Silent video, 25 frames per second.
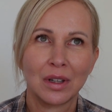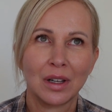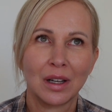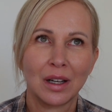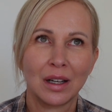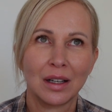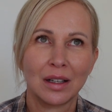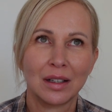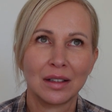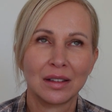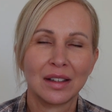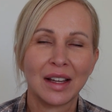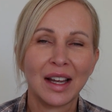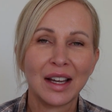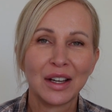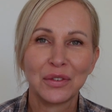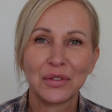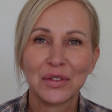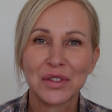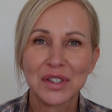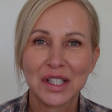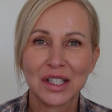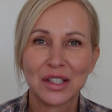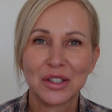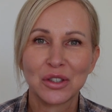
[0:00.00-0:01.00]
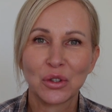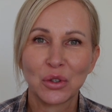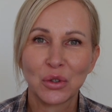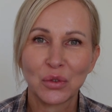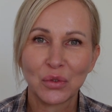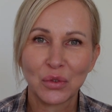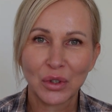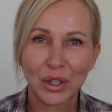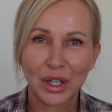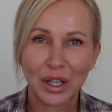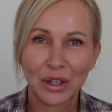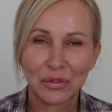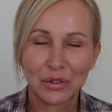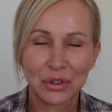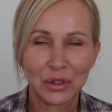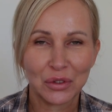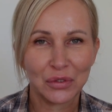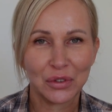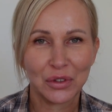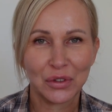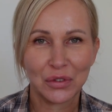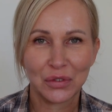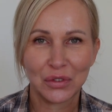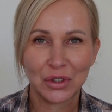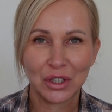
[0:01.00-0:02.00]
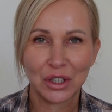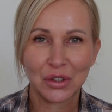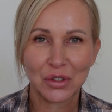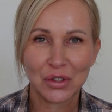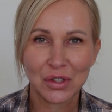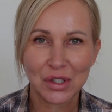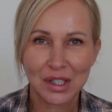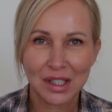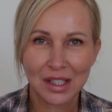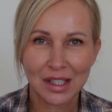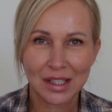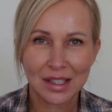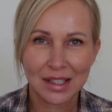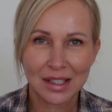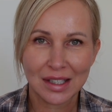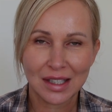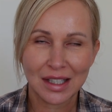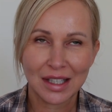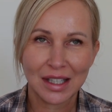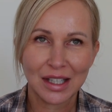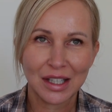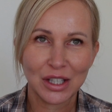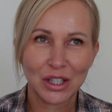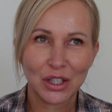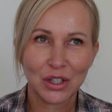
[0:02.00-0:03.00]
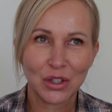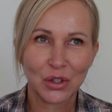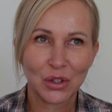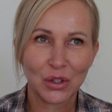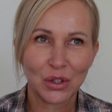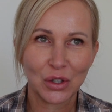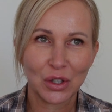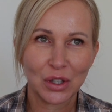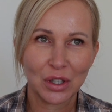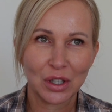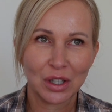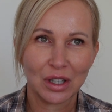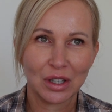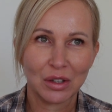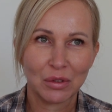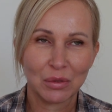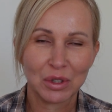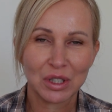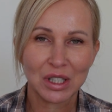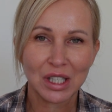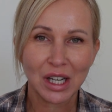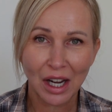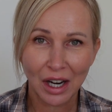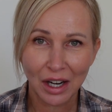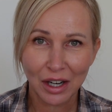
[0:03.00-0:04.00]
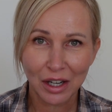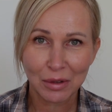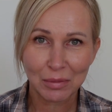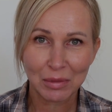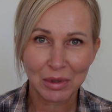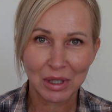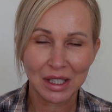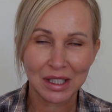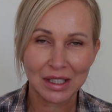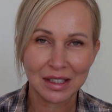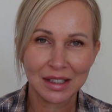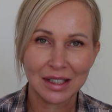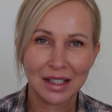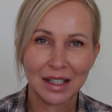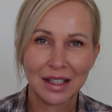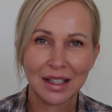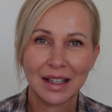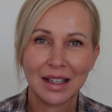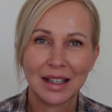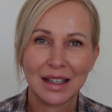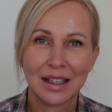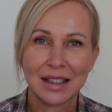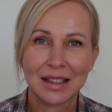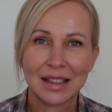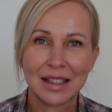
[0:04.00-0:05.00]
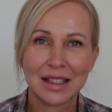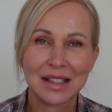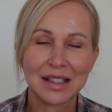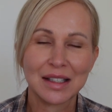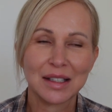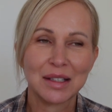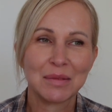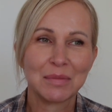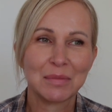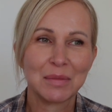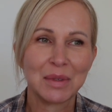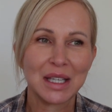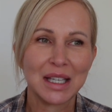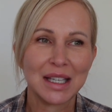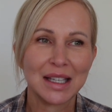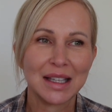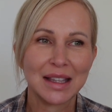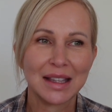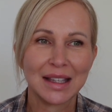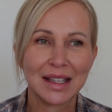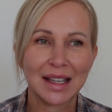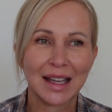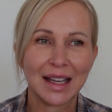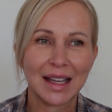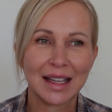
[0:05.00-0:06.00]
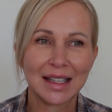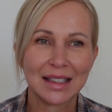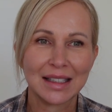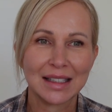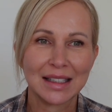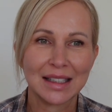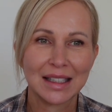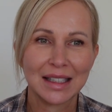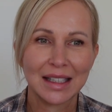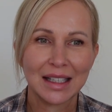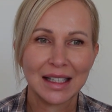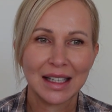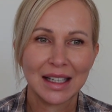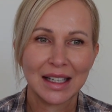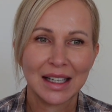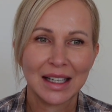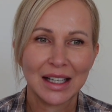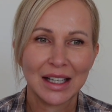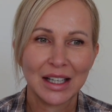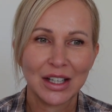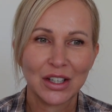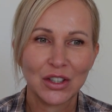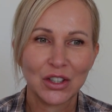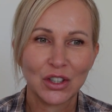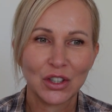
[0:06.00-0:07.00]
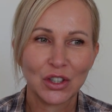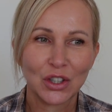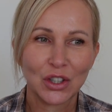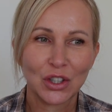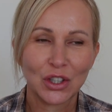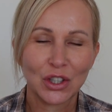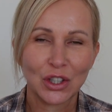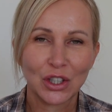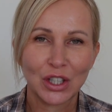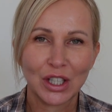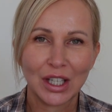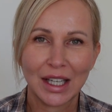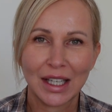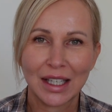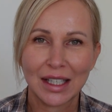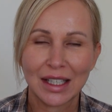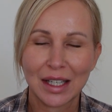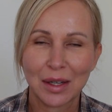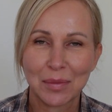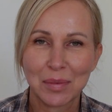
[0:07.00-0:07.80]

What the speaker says: life isn't over after 50 or 60. Your retirement doesn't mean that you're going to end